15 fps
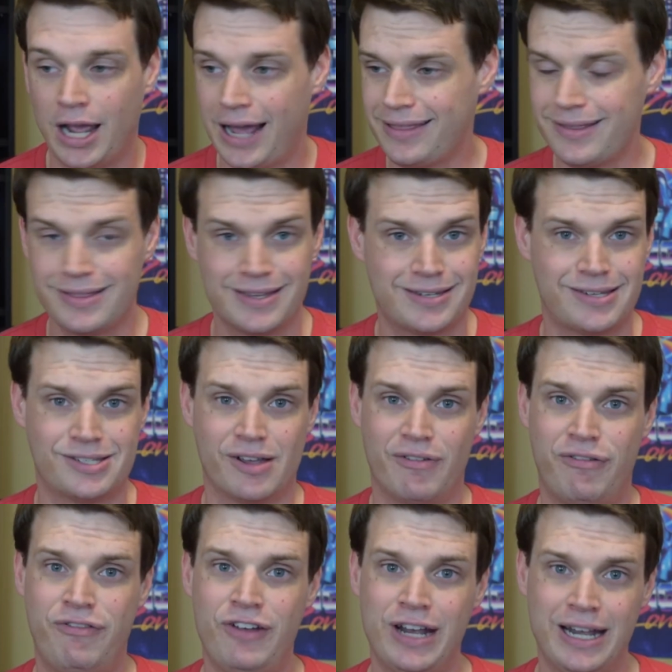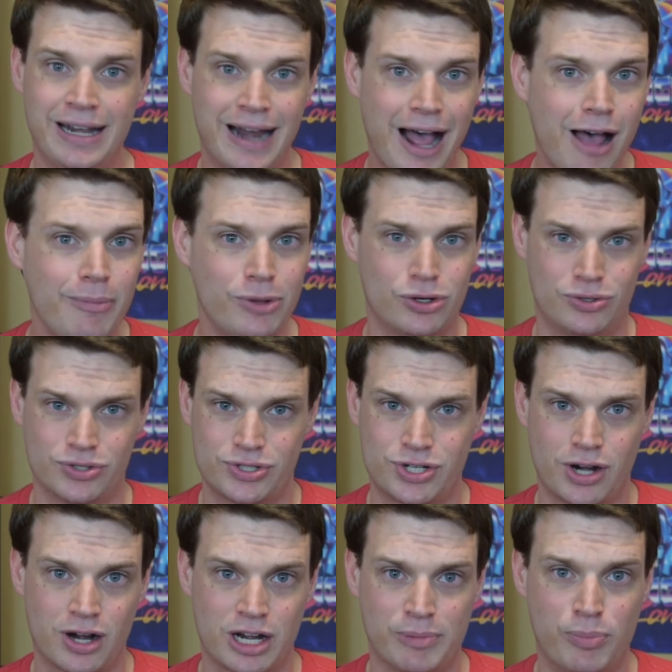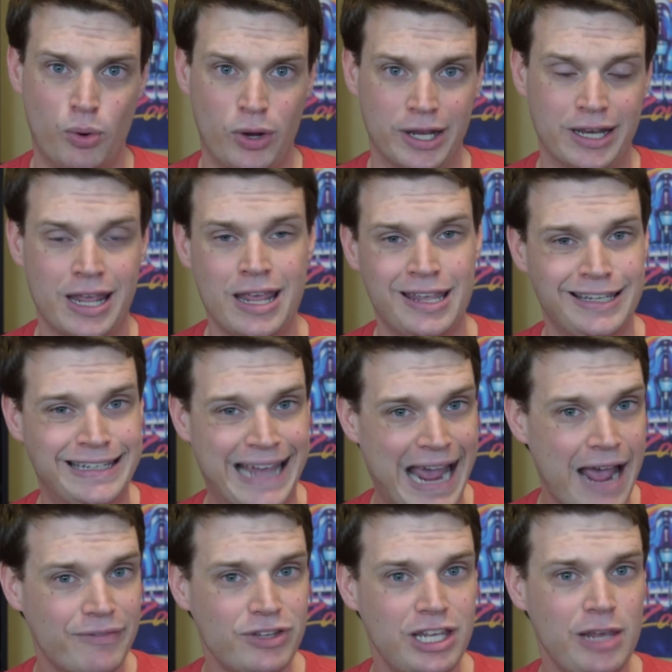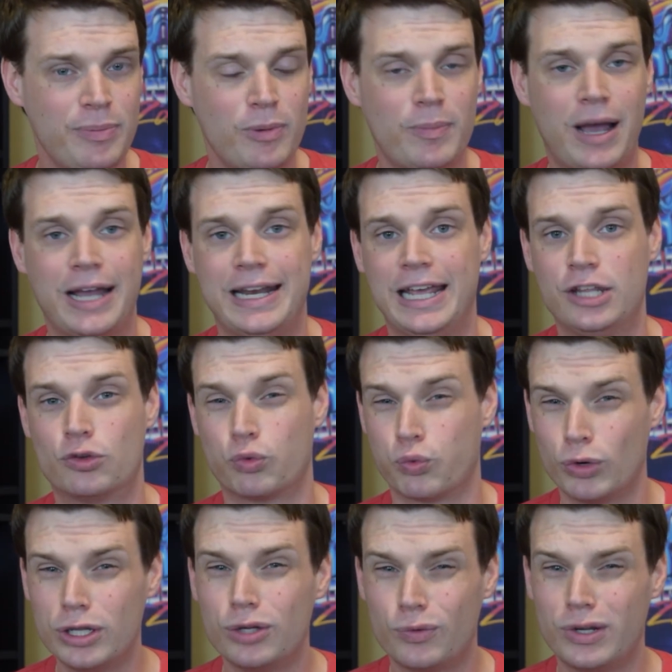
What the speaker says: I think this is a phenomenal starting point. You have to keep in mind it's really,